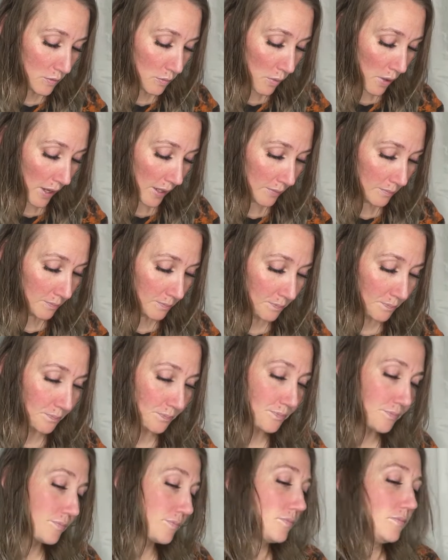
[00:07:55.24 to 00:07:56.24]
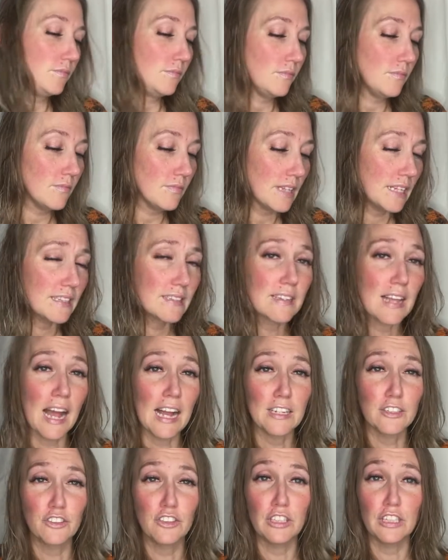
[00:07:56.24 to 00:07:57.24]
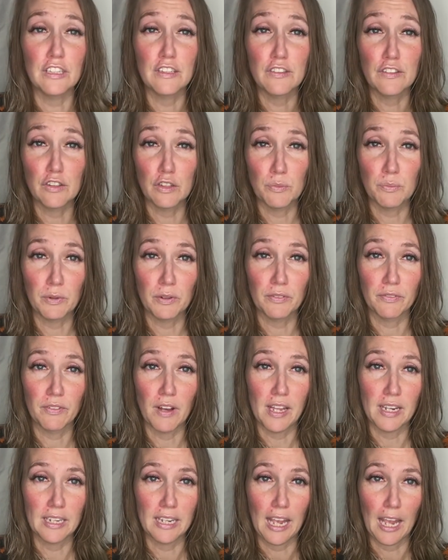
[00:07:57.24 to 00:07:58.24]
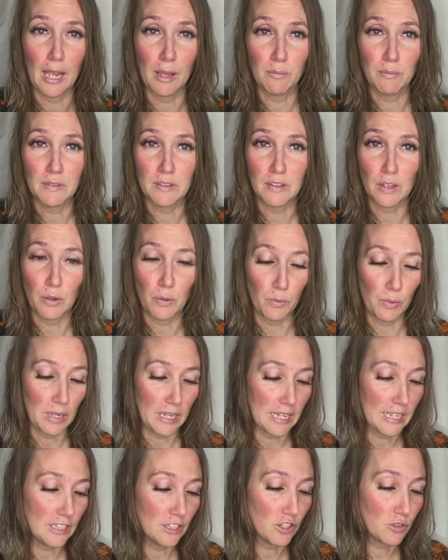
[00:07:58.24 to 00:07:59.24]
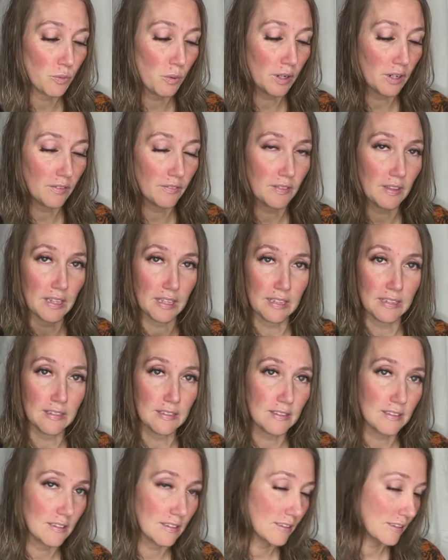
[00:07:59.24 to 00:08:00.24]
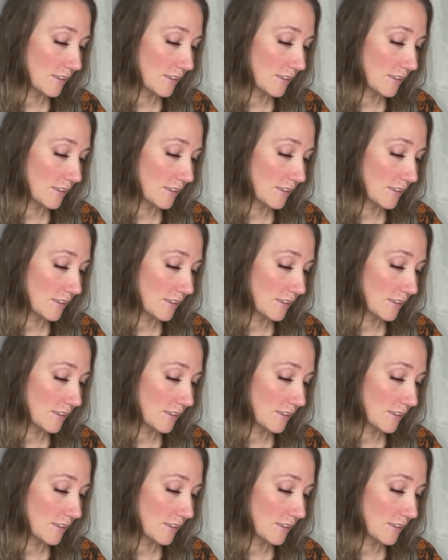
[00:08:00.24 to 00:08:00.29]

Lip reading: one is actually a super fun game. So each one of these,